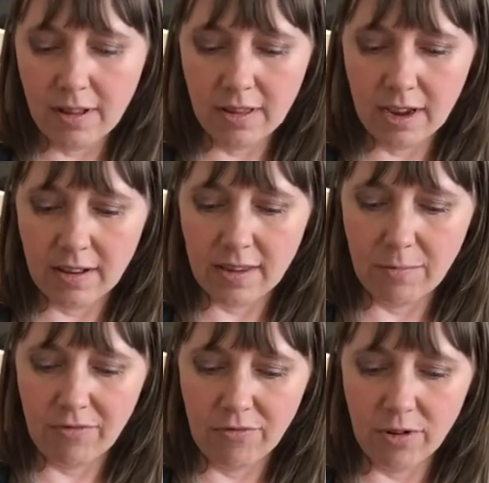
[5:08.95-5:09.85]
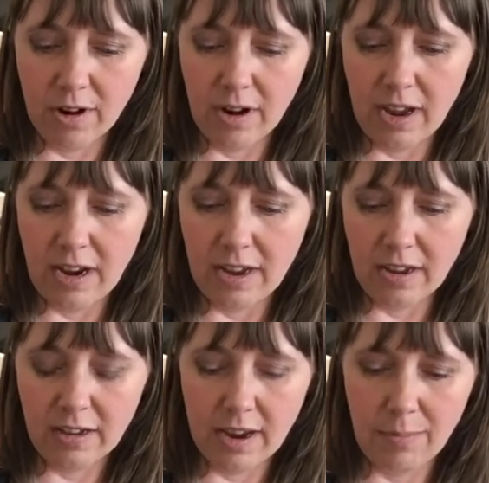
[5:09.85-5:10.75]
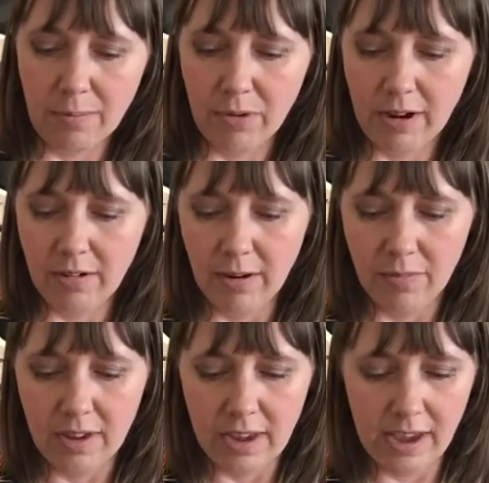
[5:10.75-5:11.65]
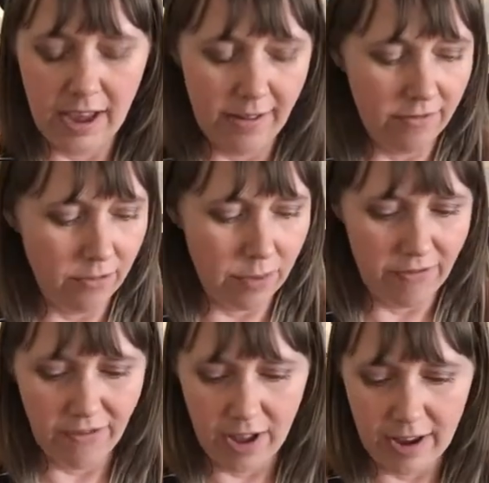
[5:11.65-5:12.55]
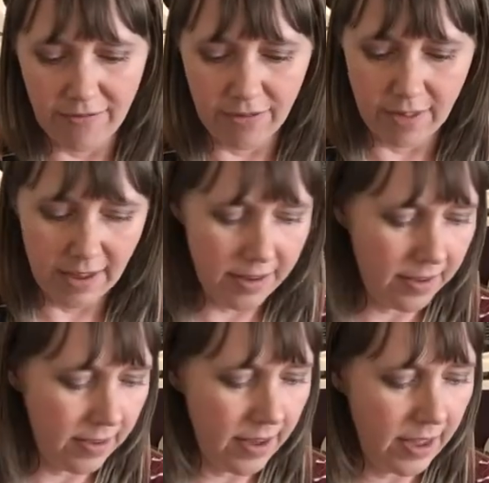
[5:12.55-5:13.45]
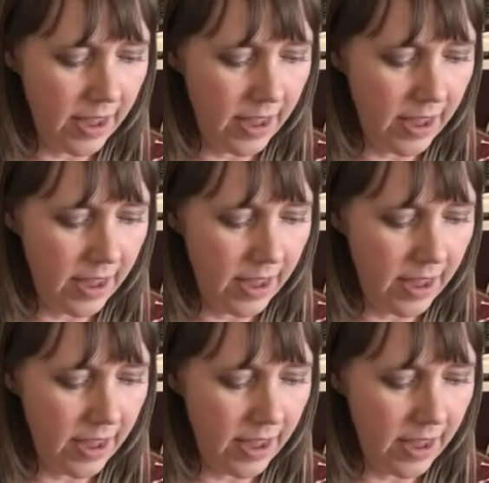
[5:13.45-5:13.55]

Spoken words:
like I said before, any type of breadcrumbs that you have will be fine for this.